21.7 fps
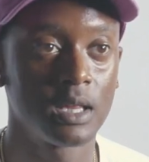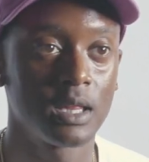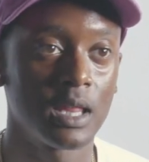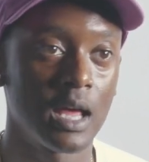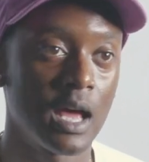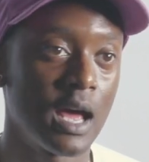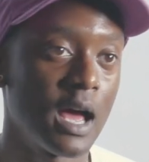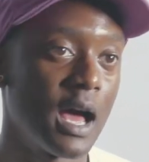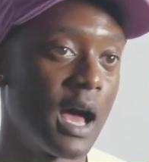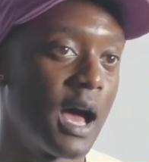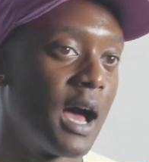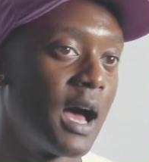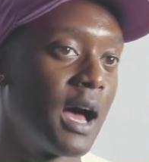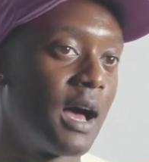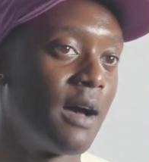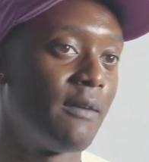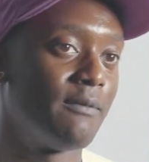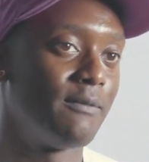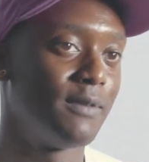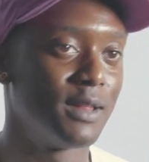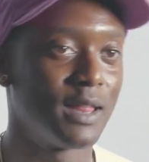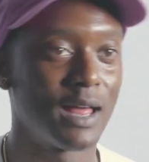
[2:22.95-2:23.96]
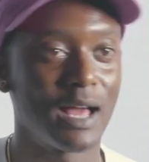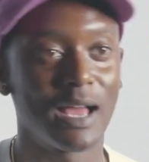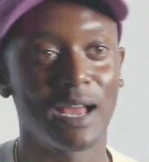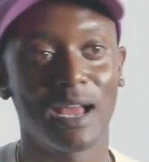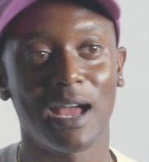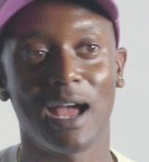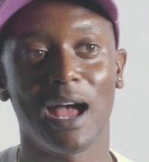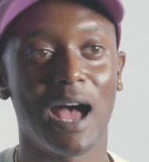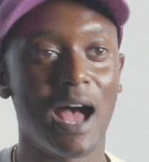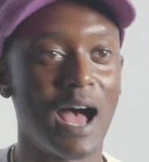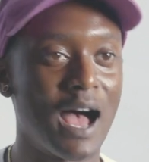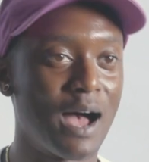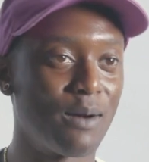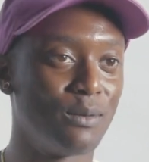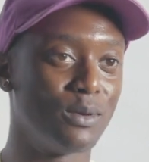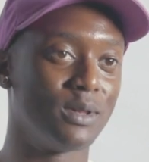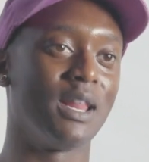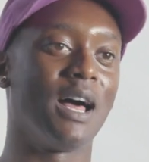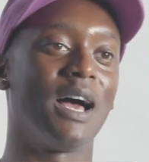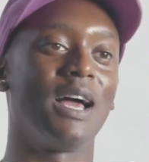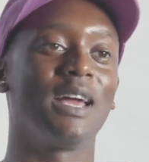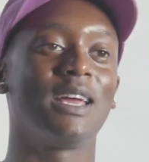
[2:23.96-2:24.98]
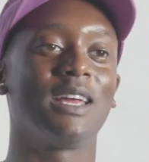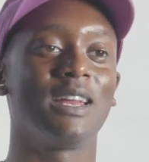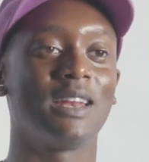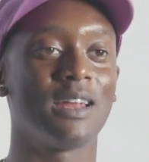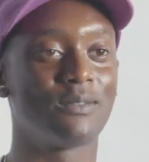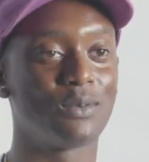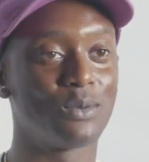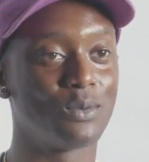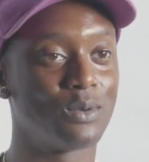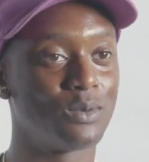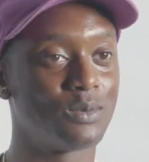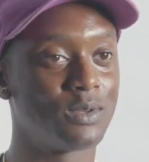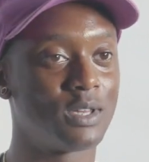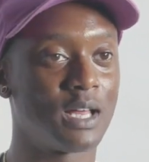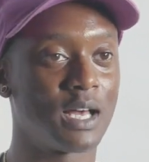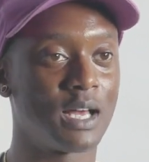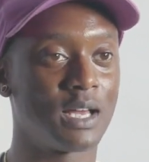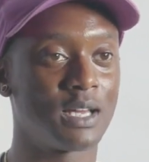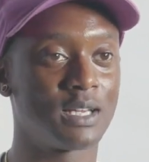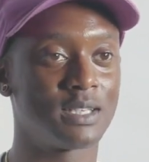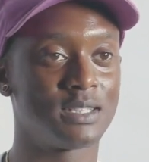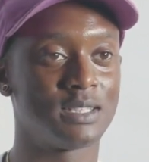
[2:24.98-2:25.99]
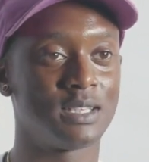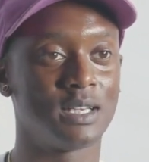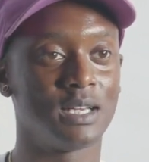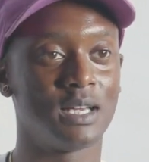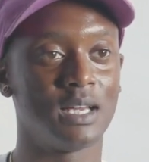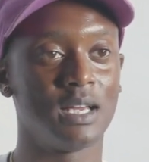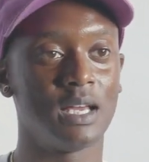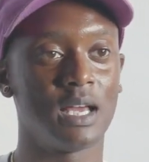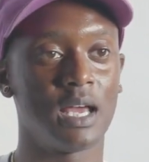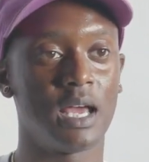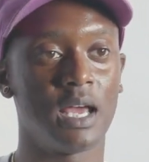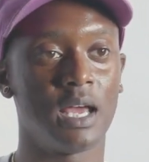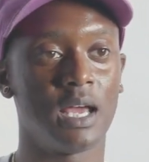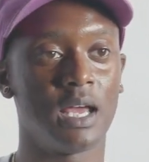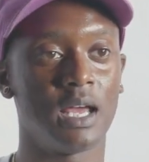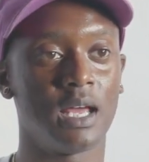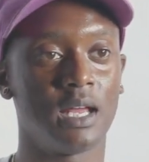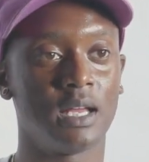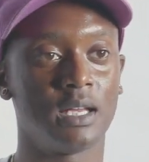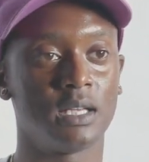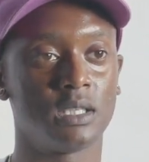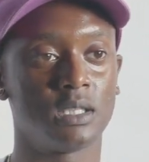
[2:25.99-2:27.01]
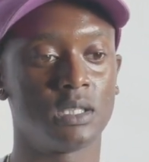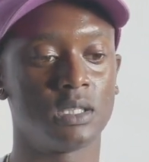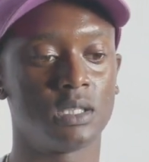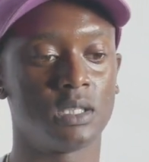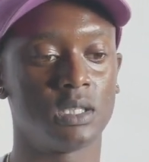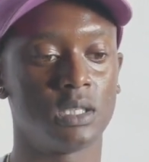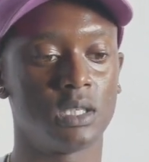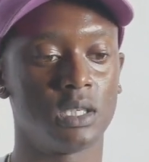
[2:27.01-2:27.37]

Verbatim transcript: that I feel like I would like and everyone would like. And